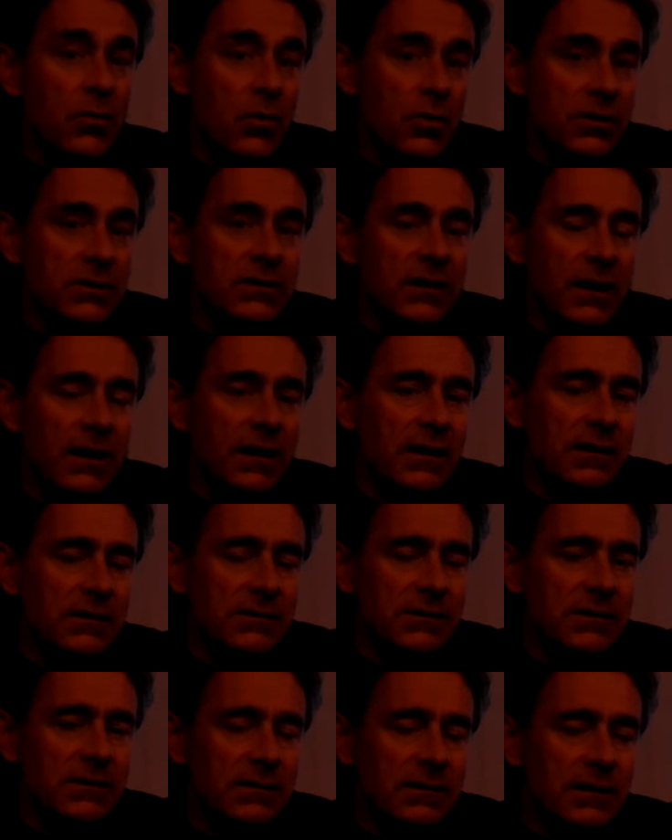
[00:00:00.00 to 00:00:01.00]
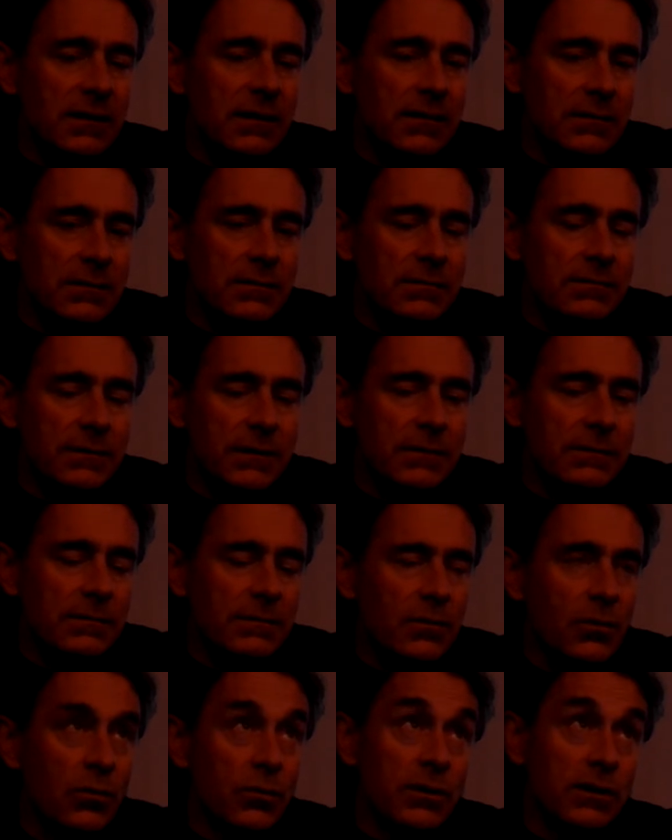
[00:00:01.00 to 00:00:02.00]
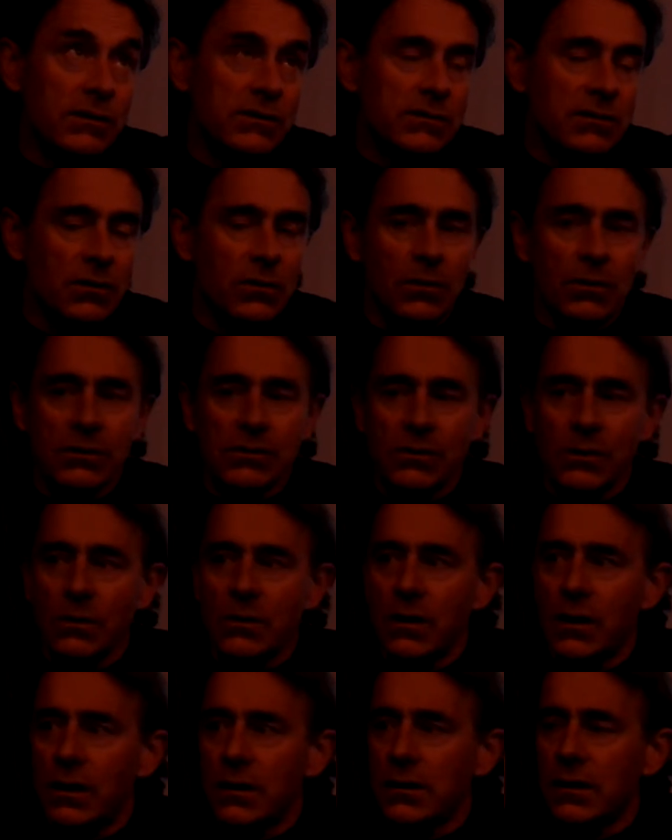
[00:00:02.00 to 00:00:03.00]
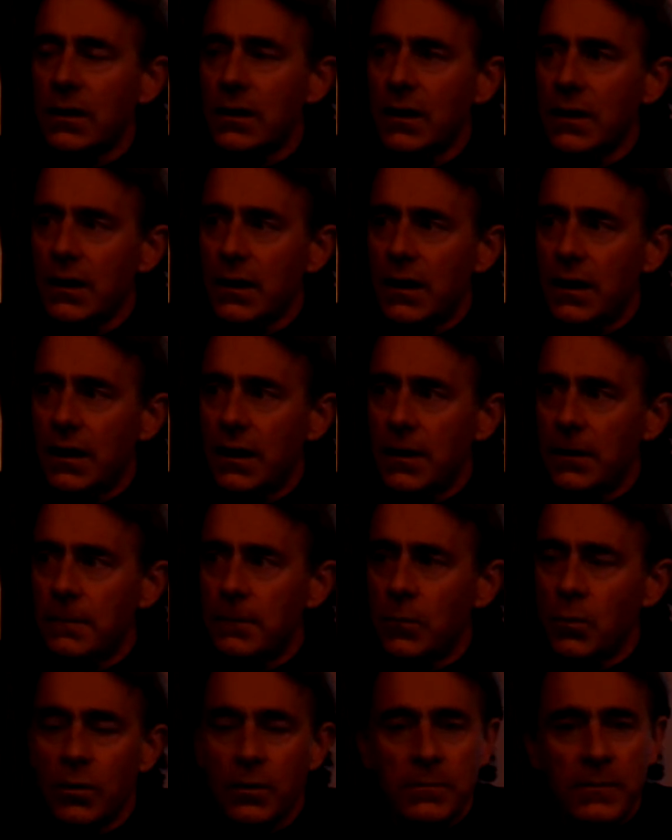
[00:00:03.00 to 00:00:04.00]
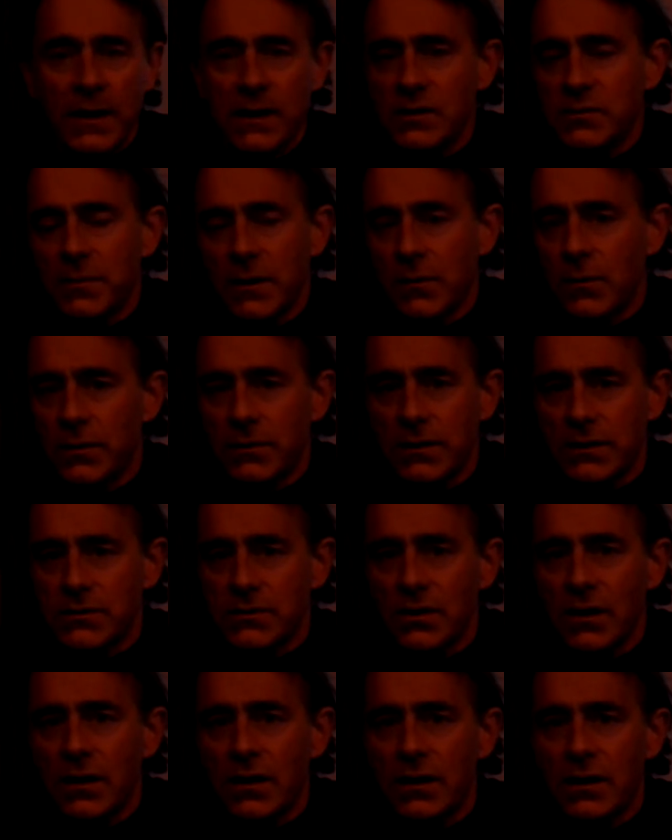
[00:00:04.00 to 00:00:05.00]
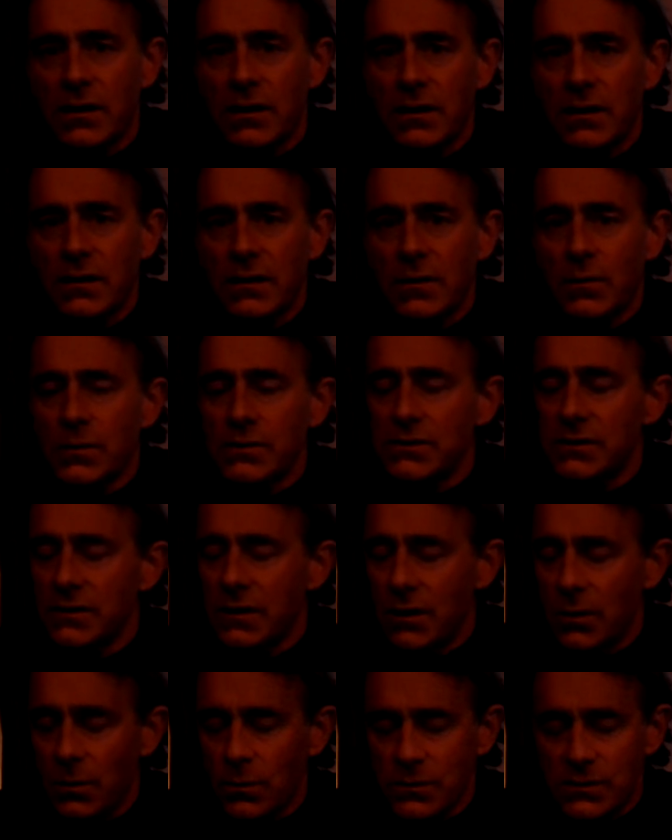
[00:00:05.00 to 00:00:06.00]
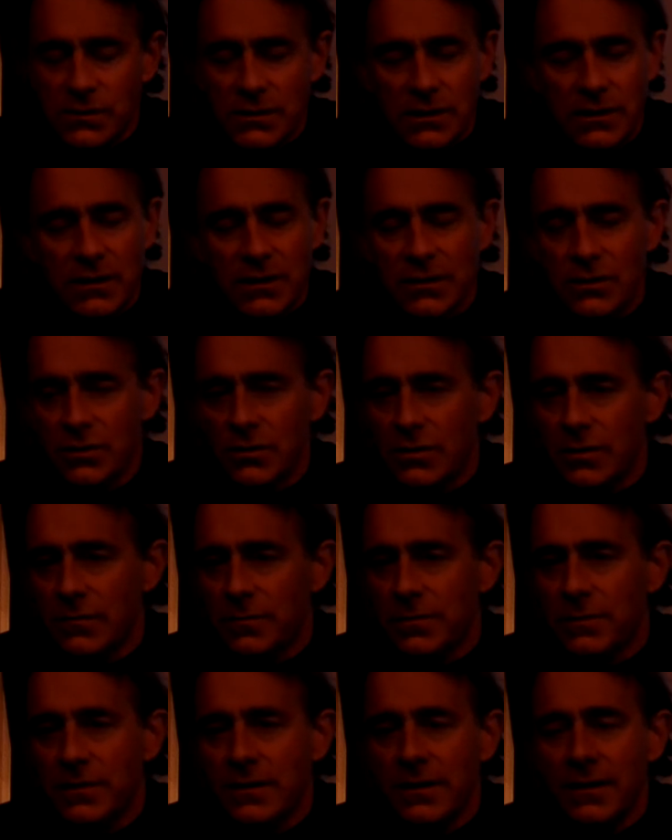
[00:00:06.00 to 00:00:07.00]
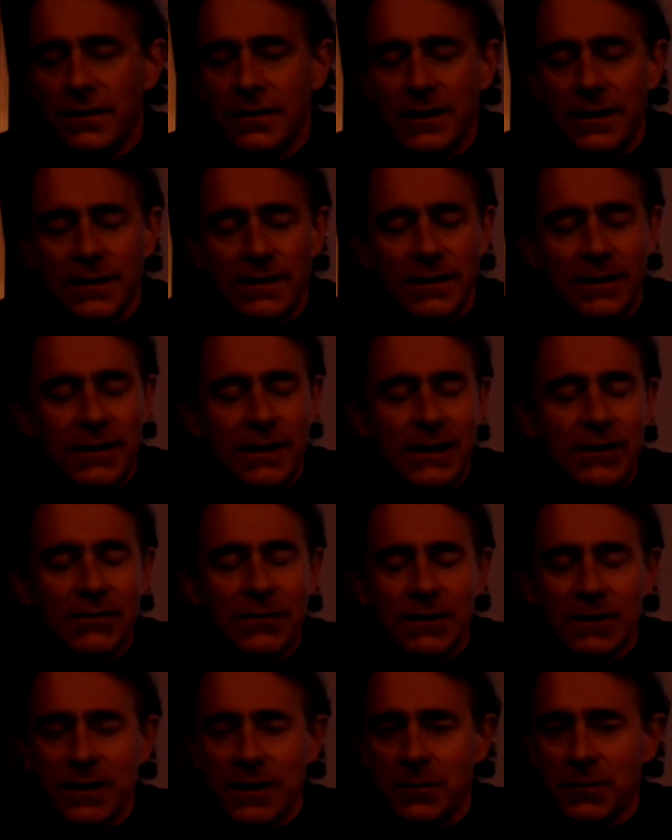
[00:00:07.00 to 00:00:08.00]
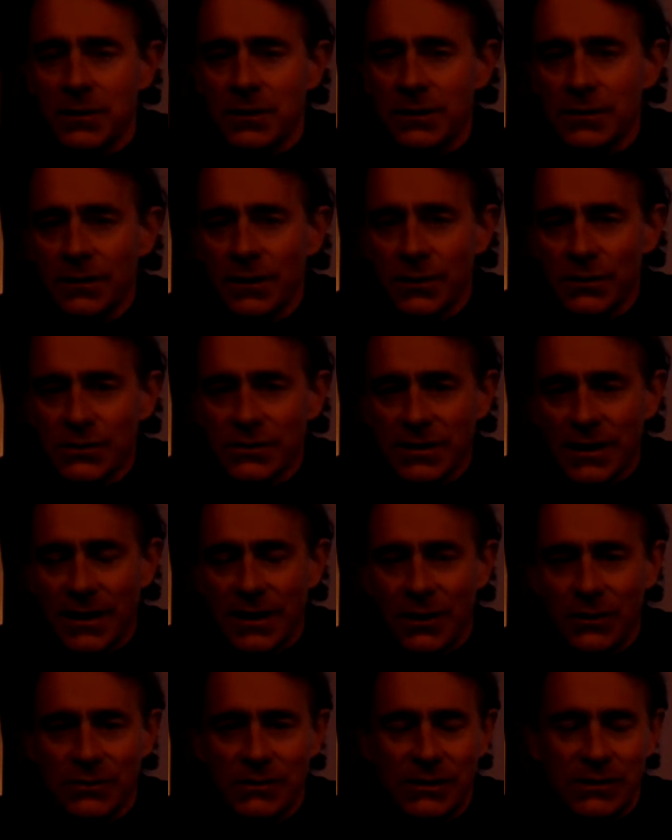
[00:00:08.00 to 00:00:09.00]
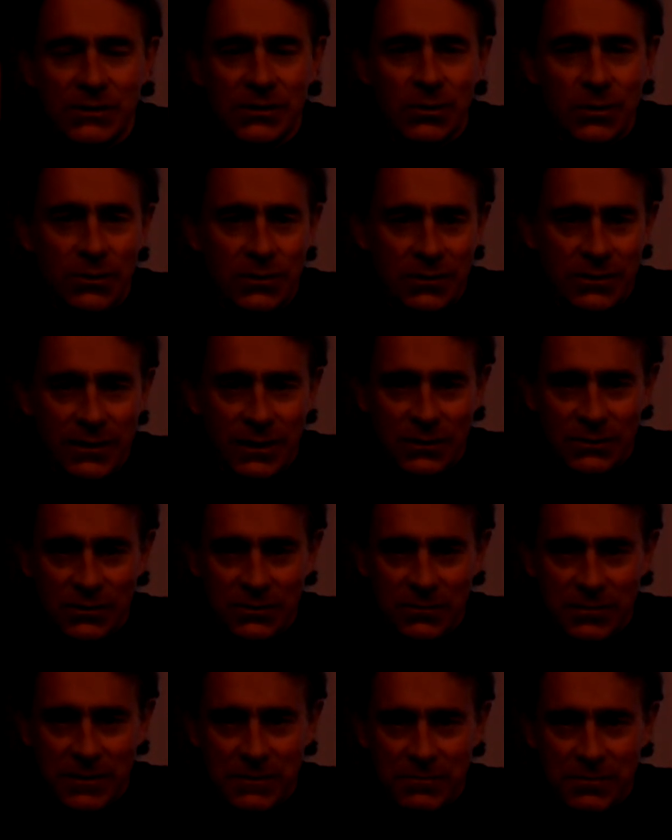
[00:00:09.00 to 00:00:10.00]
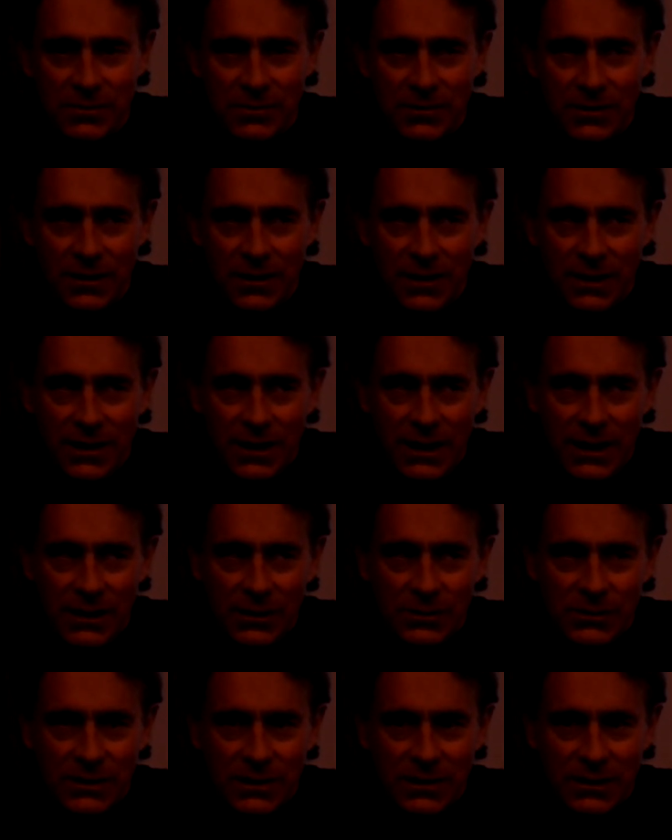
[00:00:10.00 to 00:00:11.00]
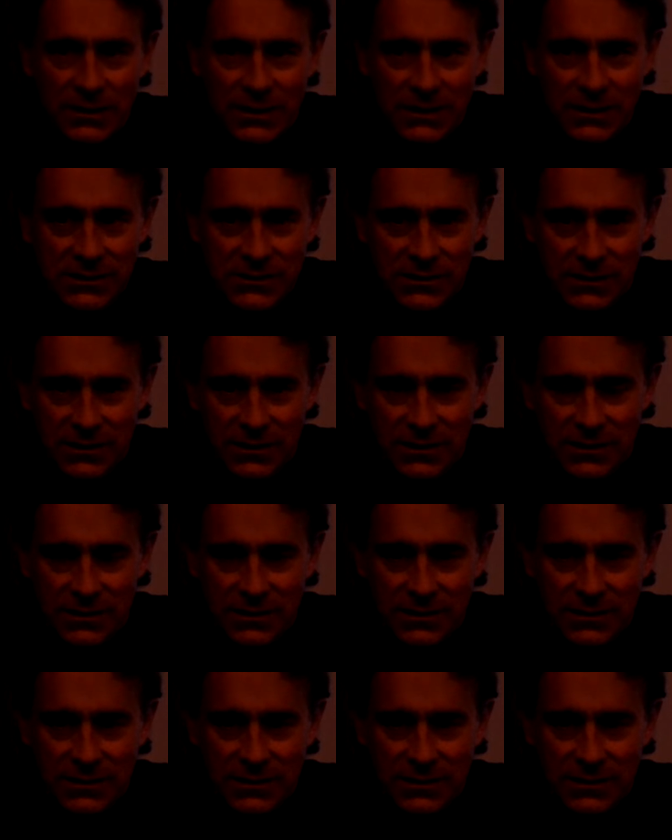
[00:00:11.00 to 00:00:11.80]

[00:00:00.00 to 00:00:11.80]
Cortez and the other conquistadors, so-called, were amazed by what they saw. There was no city in Europe that even came close to housing 200,000 people. And it was a clean city.